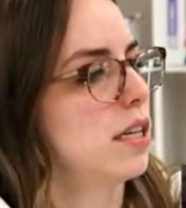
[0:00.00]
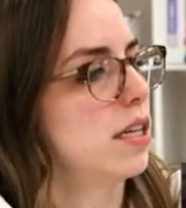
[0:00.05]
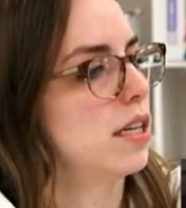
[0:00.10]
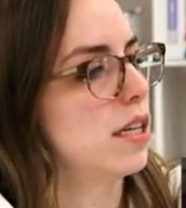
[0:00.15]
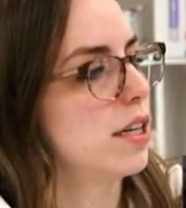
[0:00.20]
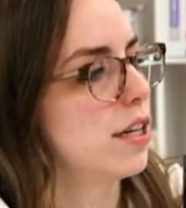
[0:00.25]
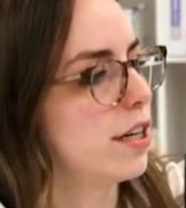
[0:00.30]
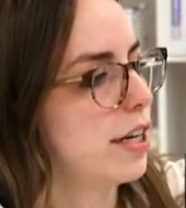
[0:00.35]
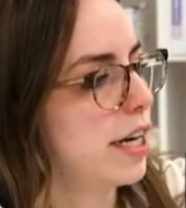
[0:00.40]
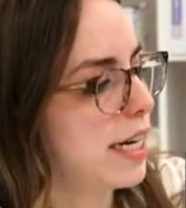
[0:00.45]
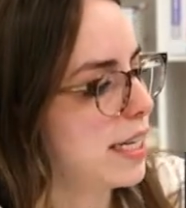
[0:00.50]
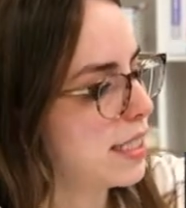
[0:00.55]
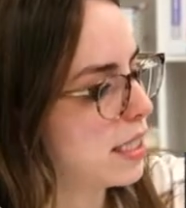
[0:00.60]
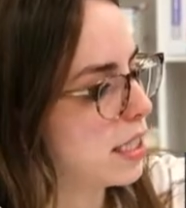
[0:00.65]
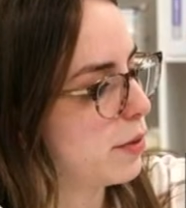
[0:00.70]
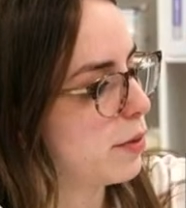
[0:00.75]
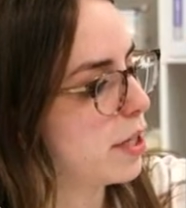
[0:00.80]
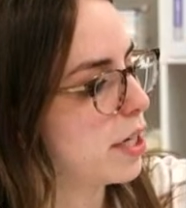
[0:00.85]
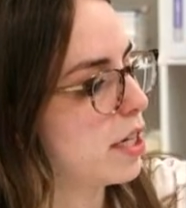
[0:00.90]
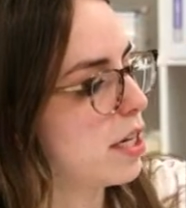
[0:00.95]
All right,
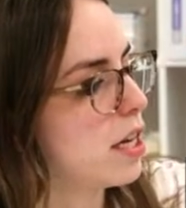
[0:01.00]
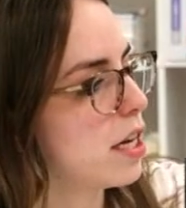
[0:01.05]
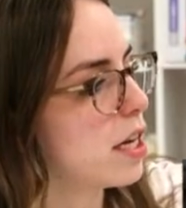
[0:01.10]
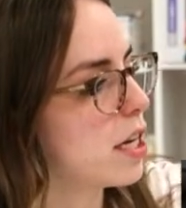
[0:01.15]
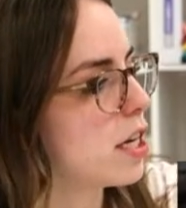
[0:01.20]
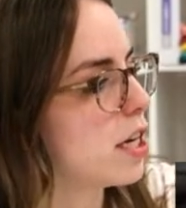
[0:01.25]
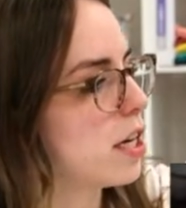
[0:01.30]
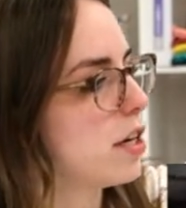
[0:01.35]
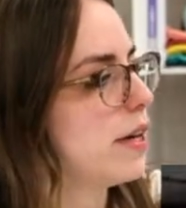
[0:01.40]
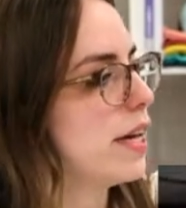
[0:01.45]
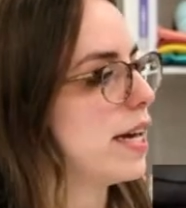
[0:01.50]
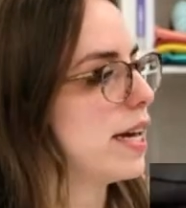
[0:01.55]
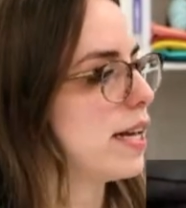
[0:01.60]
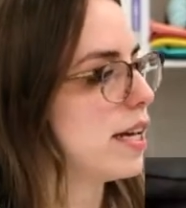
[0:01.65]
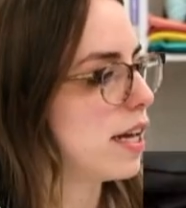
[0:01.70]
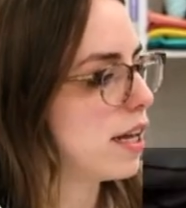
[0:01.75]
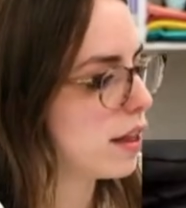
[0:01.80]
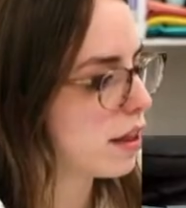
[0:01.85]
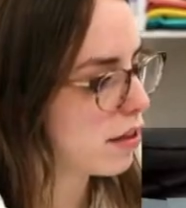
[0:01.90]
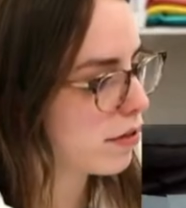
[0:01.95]
so we're gonna go ahead
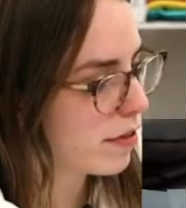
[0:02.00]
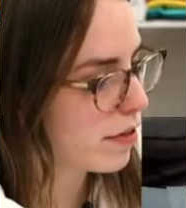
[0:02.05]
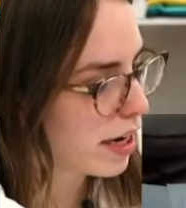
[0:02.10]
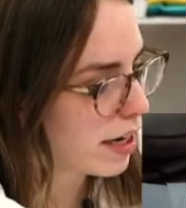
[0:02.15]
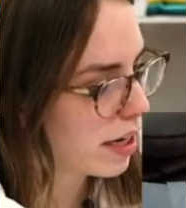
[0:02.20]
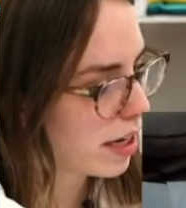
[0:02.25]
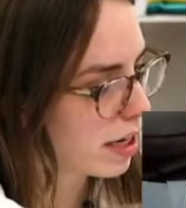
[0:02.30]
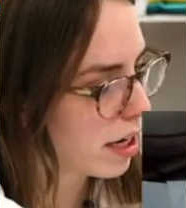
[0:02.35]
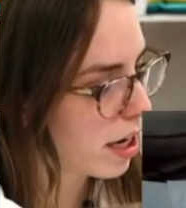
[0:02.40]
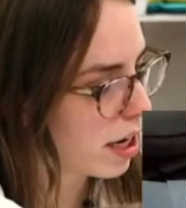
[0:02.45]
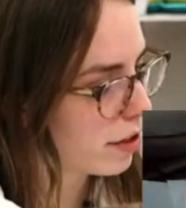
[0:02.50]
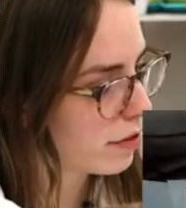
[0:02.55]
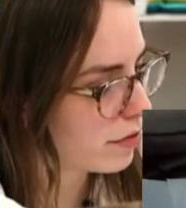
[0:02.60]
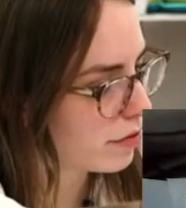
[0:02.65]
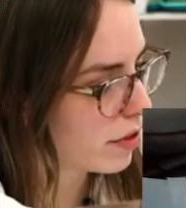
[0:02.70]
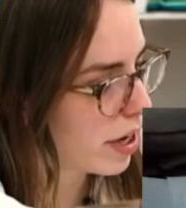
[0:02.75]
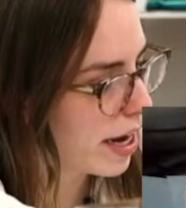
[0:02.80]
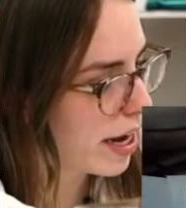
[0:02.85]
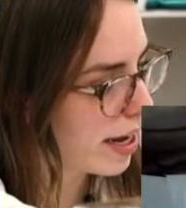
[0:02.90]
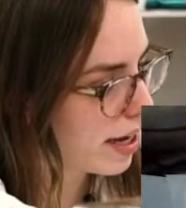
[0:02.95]
and thread in our
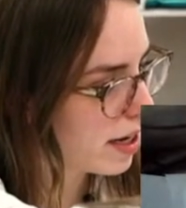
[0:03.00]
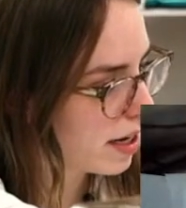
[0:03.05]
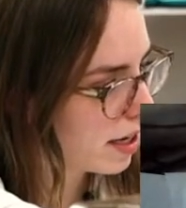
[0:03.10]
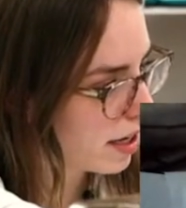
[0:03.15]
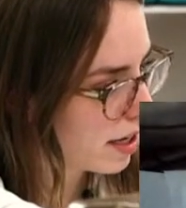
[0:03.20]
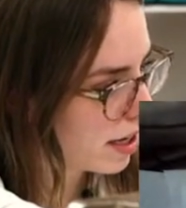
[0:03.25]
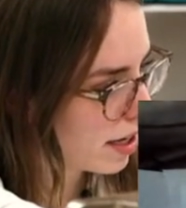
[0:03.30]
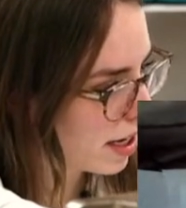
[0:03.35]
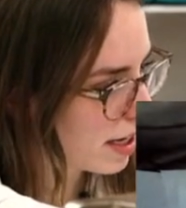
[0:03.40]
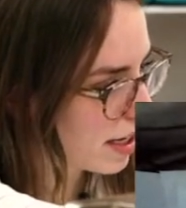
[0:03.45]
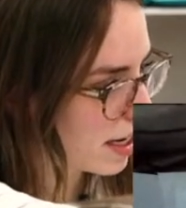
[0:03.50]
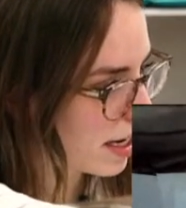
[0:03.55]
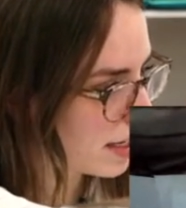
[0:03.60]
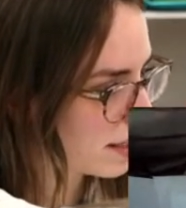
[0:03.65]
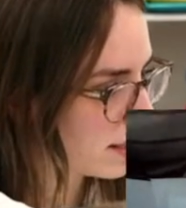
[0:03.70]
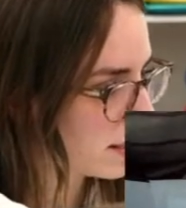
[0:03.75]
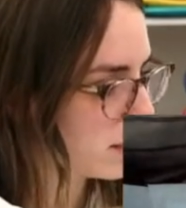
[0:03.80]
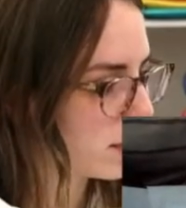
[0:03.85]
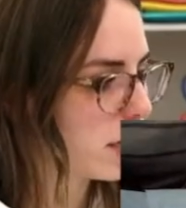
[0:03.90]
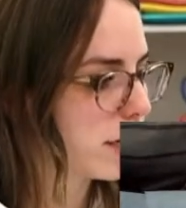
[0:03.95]
red and get
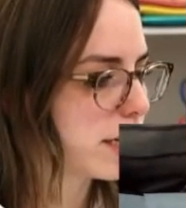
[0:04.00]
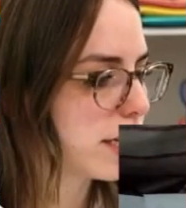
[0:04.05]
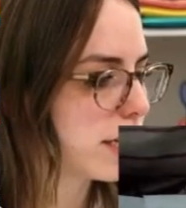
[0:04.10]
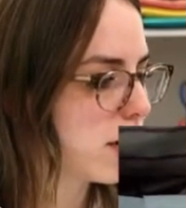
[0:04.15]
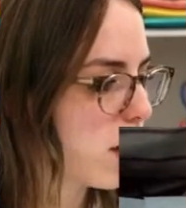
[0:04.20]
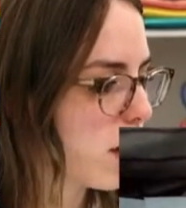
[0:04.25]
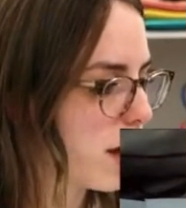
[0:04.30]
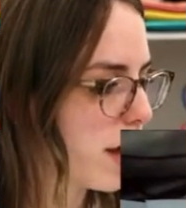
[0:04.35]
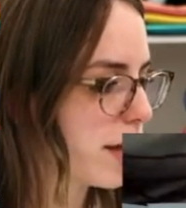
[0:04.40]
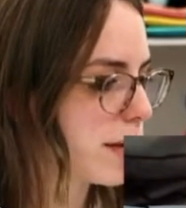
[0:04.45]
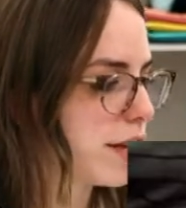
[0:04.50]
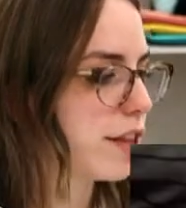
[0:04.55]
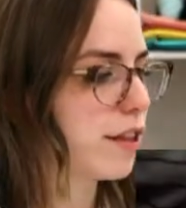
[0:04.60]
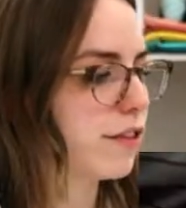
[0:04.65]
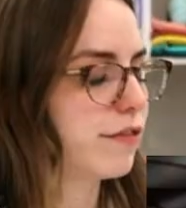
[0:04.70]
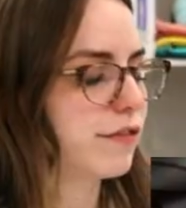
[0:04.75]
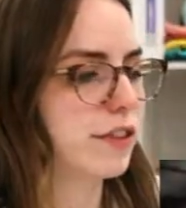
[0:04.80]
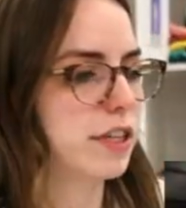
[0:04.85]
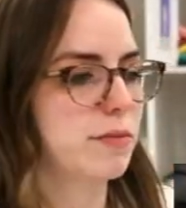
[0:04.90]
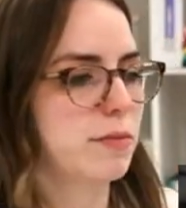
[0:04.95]
started on the
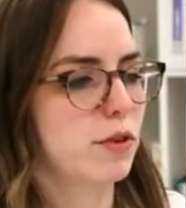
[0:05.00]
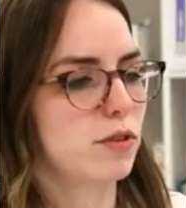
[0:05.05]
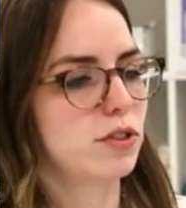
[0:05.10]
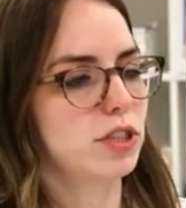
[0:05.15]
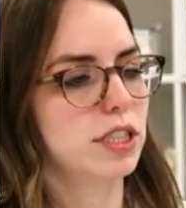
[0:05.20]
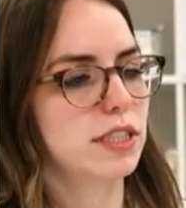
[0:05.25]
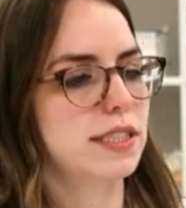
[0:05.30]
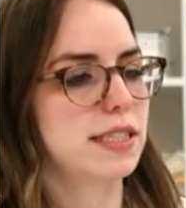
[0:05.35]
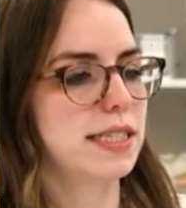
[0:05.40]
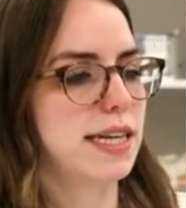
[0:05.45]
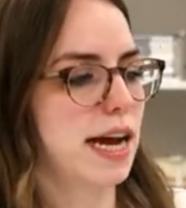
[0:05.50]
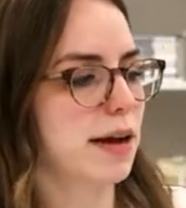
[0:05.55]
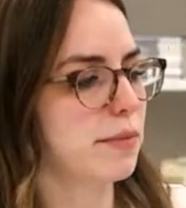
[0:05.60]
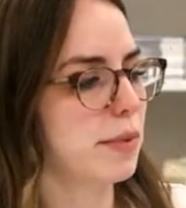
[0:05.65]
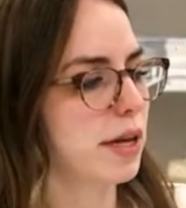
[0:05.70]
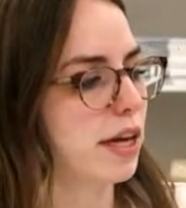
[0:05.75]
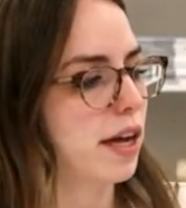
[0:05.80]
free motion step.